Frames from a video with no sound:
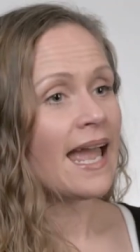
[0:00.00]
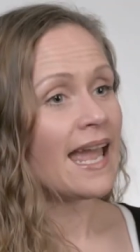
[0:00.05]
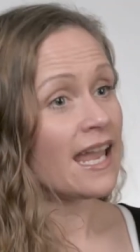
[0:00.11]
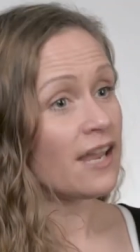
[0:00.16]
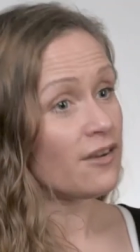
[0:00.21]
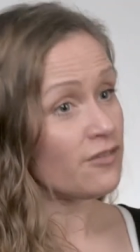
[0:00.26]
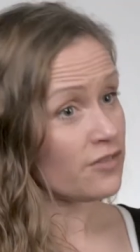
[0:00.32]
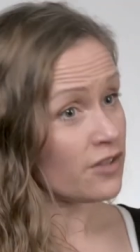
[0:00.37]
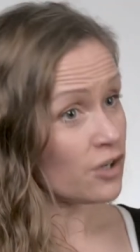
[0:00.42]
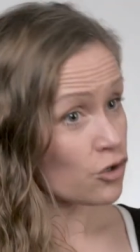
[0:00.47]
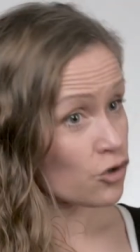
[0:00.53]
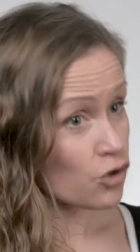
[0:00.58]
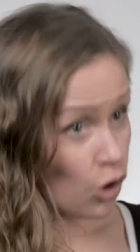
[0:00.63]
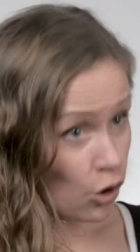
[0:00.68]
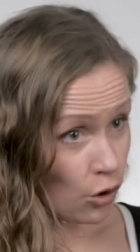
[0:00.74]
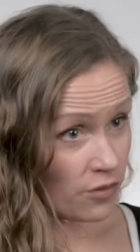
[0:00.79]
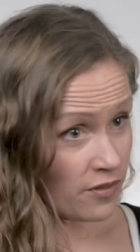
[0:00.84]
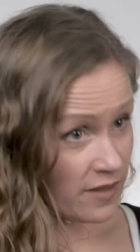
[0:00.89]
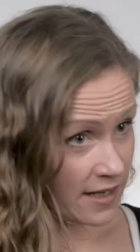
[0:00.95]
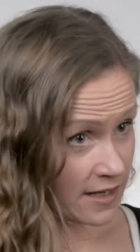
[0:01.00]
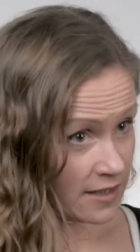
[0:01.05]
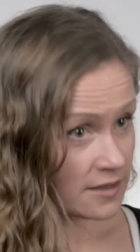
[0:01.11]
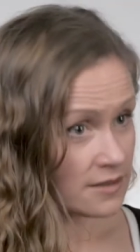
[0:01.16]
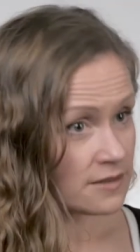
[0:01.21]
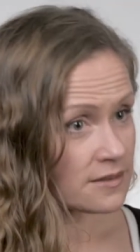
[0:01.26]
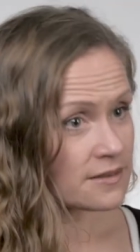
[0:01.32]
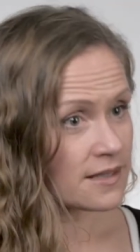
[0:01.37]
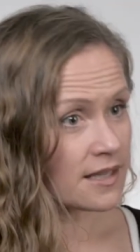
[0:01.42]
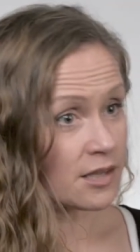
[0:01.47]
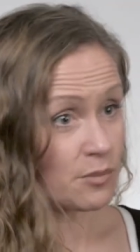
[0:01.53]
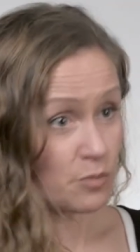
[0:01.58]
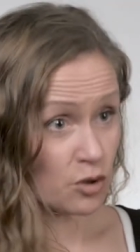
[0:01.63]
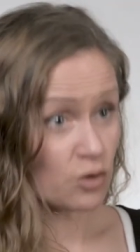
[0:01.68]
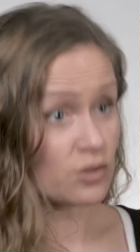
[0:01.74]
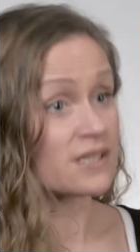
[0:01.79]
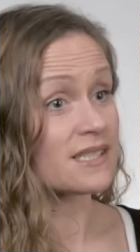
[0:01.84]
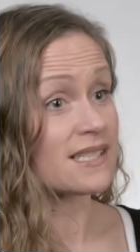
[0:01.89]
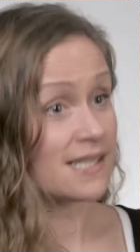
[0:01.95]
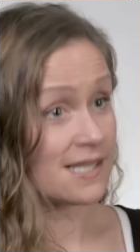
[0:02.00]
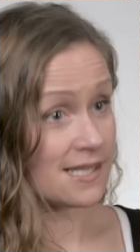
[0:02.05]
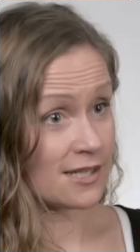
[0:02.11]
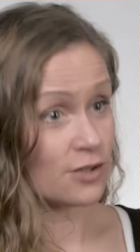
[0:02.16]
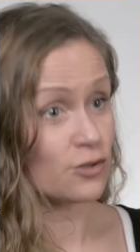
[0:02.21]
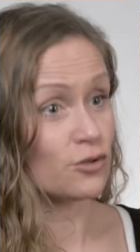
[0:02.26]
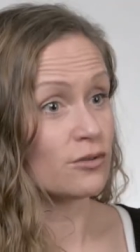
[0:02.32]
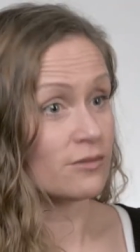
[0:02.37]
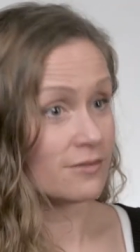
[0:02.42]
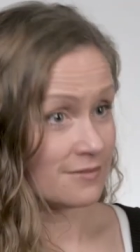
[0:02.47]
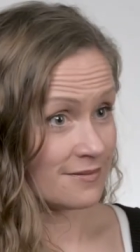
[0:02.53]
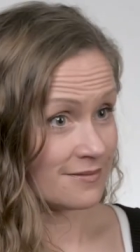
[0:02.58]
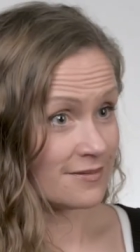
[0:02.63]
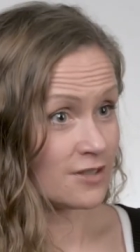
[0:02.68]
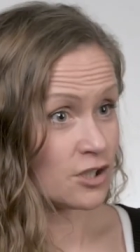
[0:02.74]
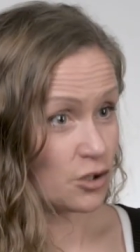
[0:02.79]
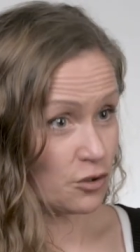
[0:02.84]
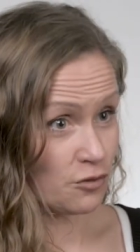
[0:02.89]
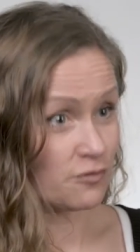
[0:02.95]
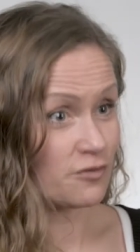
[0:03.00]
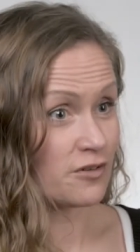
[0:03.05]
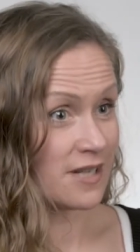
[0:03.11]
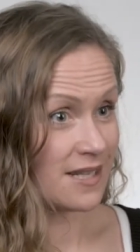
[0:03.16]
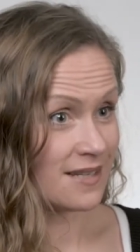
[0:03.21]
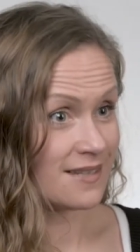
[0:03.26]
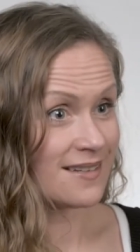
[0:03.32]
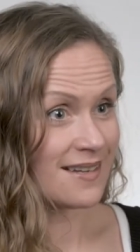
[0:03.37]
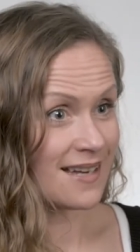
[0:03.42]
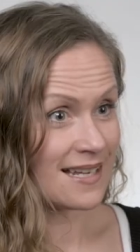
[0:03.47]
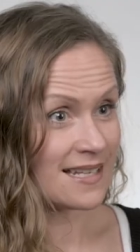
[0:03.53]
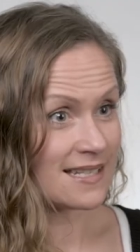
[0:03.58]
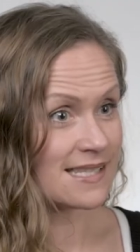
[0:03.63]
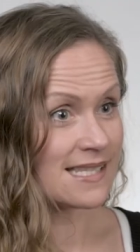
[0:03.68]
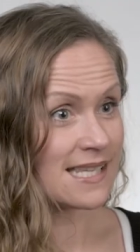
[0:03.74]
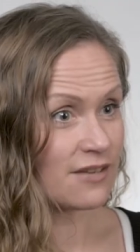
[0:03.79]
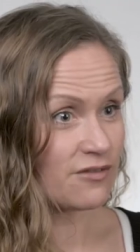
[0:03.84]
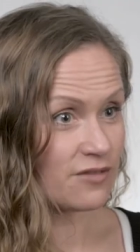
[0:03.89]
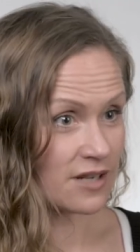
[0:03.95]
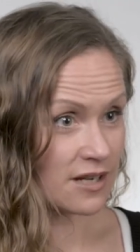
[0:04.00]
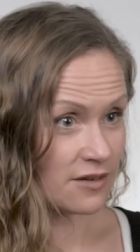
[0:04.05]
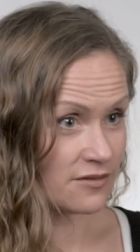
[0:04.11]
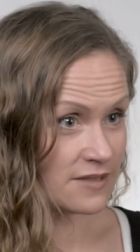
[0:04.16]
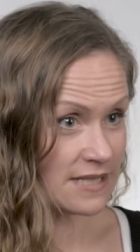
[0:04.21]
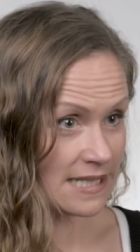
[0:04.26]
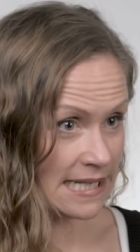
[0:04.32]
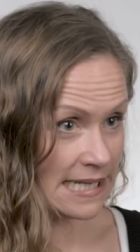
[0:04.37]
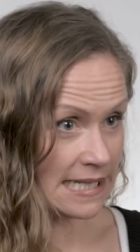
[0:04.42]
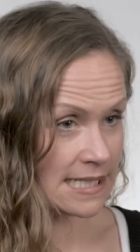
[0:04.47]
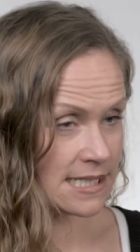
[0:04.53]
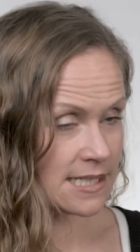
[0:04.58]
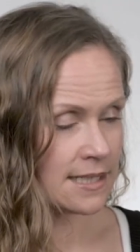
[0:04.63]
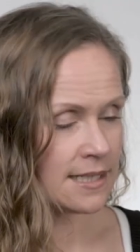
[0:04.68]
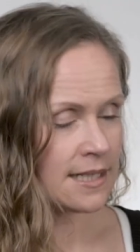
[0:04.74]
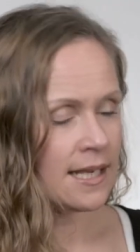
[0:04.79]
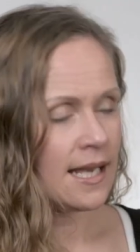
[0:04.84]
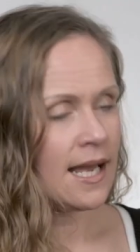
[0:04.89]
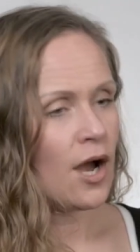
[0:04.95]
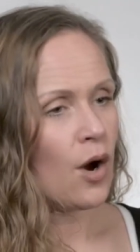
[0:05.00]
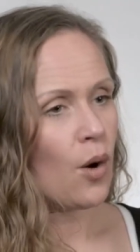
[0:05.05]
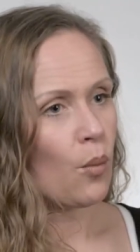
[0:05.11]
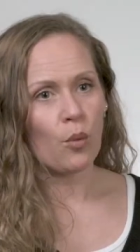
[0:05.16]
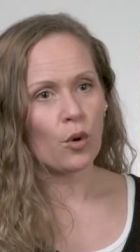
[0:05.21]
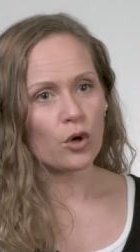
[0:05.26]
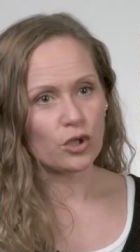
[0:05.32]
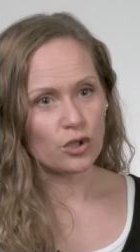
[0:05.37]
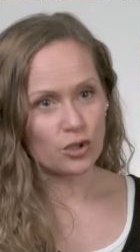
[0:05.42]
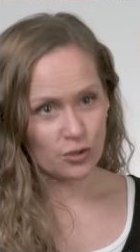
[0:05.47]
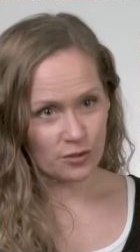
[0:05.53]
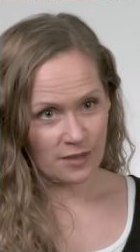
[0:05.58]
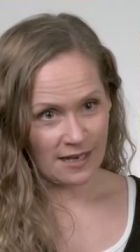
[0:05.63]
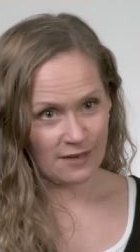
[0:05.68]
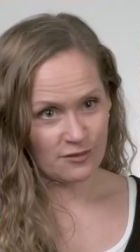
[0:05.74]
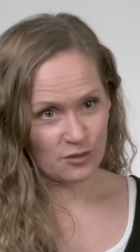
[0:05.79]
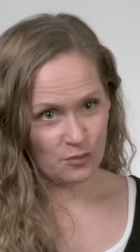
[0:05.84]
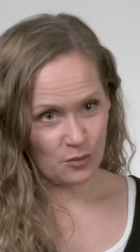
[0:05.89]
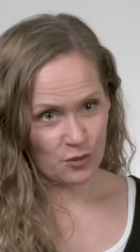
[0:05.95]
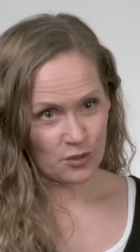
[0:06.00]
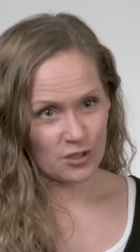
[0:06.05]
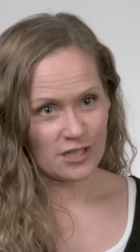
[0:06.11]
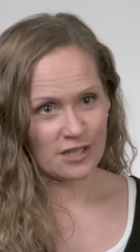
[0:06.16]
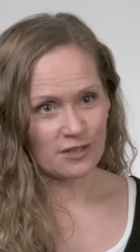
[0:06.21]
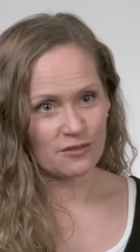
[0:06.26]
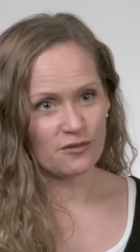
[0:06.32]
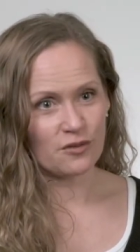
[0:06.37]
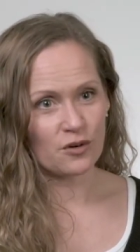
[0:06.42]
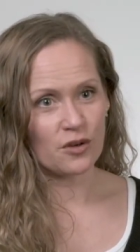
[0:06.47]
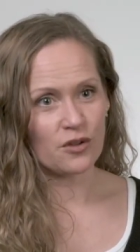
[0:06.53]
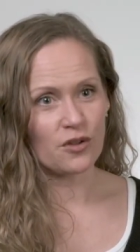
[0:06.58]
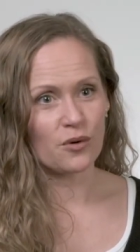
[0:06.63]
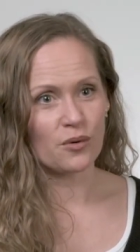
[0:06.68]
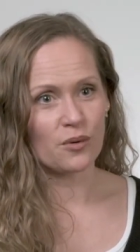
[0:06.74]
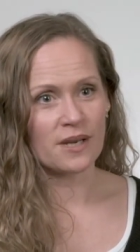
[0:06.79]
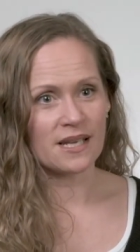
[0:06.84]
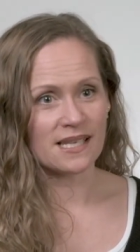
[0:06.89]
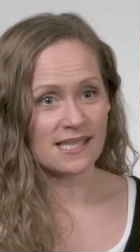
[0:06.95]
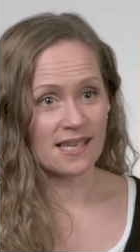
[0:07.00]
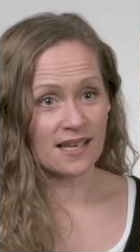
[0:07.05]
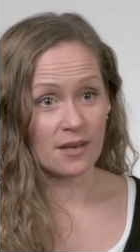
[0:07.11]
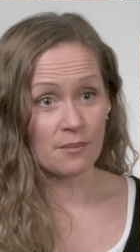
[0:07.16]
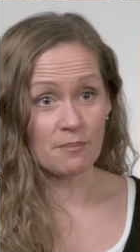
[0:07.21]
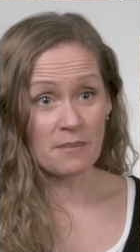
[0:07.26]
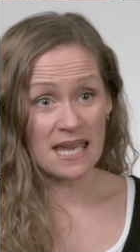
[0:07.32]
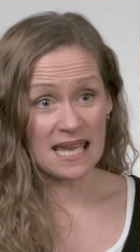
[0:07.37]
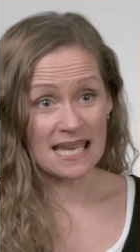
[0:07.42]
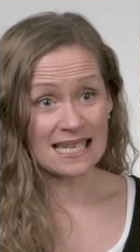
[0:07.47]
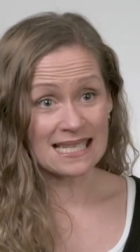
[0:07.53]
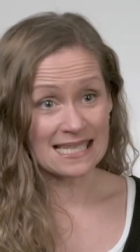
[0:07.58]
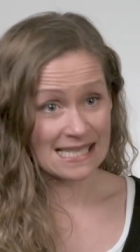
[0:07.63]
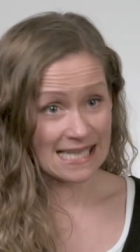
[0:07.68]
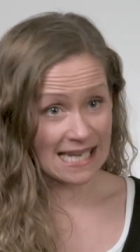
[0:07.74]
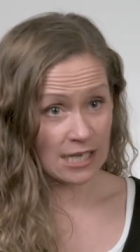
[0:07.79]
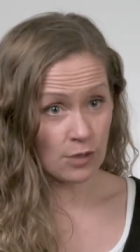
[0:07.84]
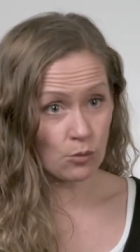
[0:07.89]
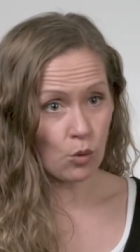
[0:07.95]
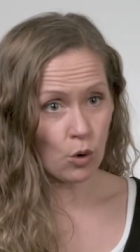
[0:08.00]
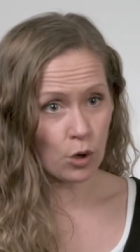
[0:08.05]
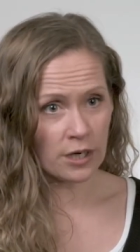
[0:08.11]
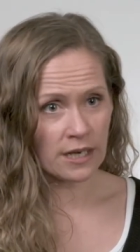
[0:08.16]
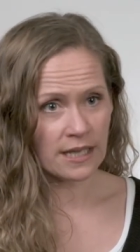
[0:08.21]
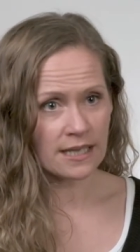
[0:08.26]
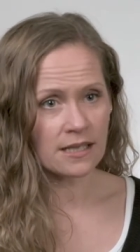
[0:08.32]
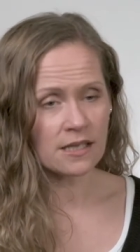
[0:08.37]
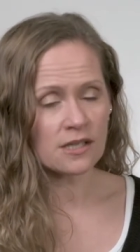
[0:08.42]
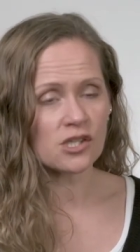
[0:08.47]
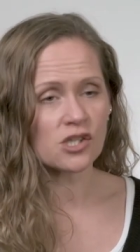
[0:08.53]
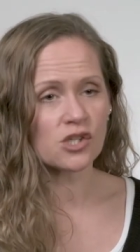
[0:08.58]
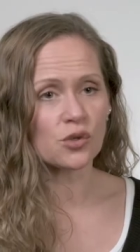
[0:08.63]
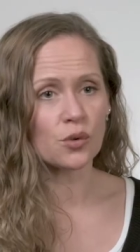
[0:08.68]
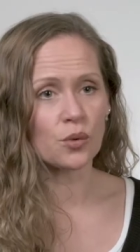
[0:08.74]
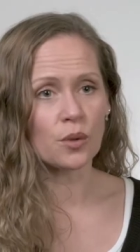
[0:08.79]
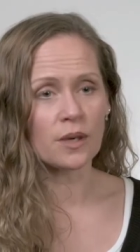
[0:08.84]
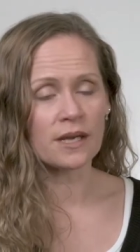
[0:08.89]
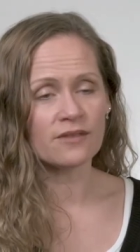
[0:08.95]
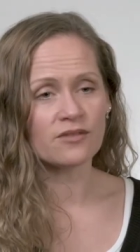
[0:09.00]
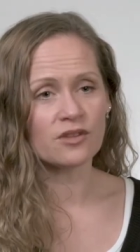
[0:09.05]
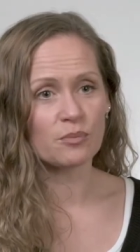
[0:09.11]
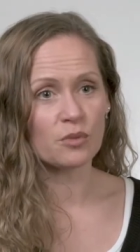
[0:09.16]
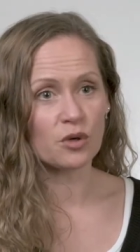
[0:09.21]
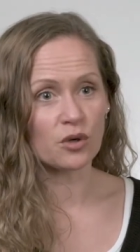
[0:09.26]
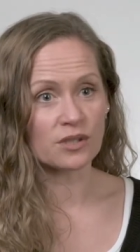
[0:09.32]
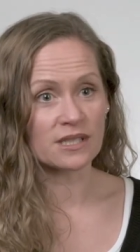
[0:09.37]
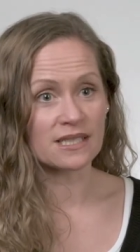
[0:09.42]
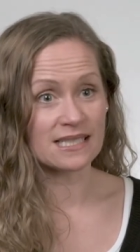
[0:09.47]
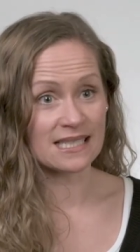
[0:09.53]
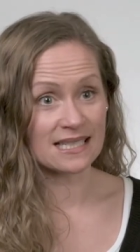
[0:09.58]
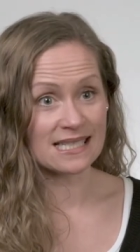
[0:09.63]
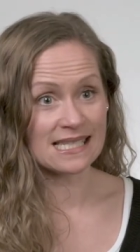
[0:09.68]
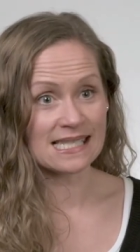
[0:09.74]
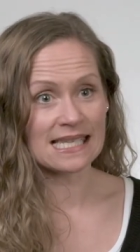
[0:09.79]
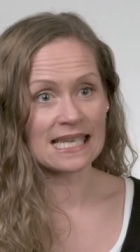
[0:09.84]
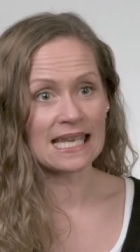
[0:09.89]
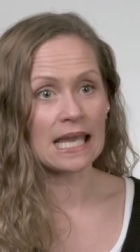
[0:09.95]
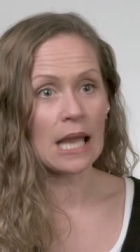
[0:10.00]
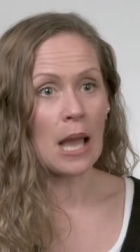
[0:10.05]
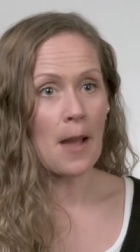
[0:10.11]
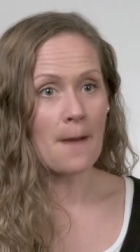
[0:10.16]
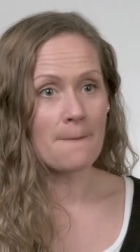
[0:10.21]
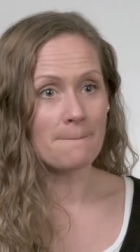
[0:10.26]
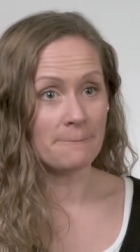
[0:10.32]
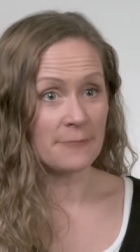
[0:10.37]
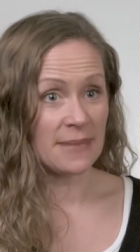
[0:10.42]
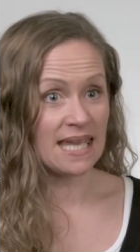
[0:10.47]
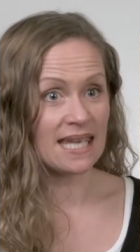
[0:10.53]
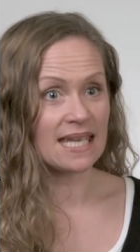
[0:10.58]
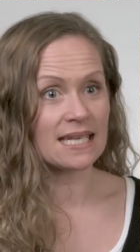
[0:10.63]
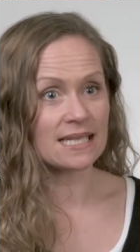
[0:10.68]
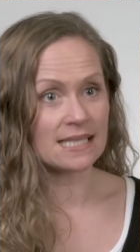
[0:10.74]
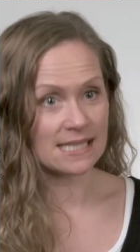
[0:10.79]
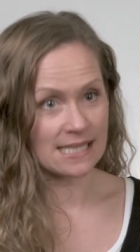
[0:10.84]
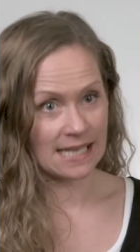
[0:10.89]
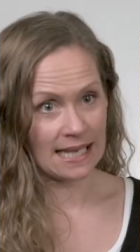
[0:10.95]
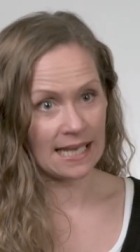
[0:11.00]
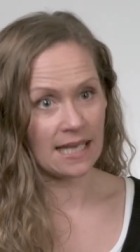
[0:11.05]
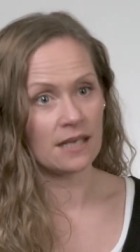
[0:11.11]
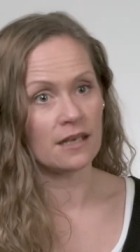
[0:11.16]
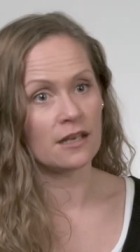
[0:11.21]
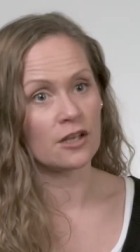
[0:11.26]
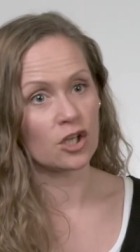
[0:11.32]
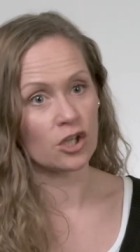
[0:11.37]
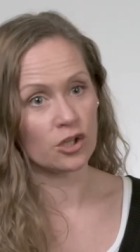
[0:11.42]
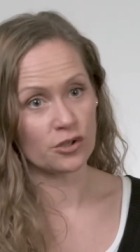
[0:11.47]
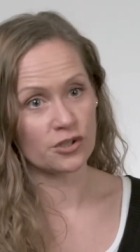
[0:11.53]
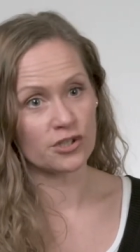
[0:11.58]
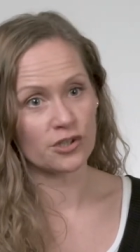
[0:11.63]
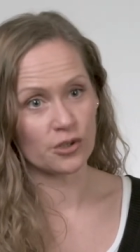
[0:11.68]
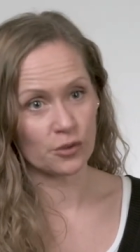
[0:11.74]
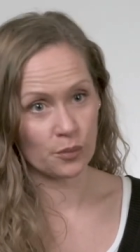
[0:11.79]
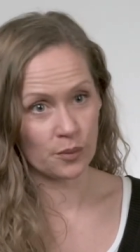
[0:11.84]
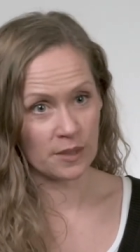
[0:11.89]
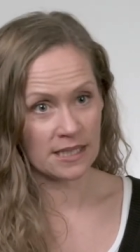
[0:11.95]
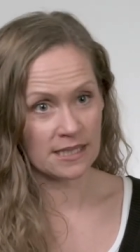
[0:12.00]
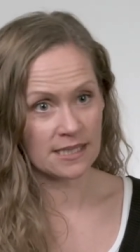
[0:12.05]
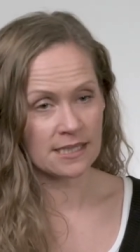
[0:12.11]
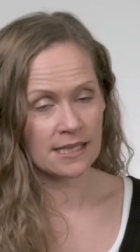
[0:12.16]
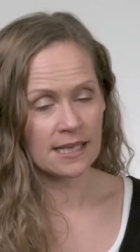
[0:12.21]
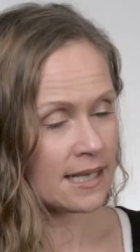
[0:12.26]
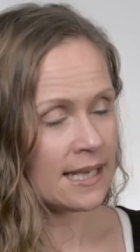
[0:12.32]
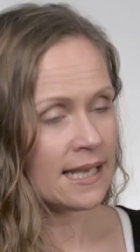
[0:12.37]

If they're not there, then the product is still gluten-free and safe enough to eat. What you do have to watch out for, though, is a may contain warning. So if the product does say may contain gluten or wheat,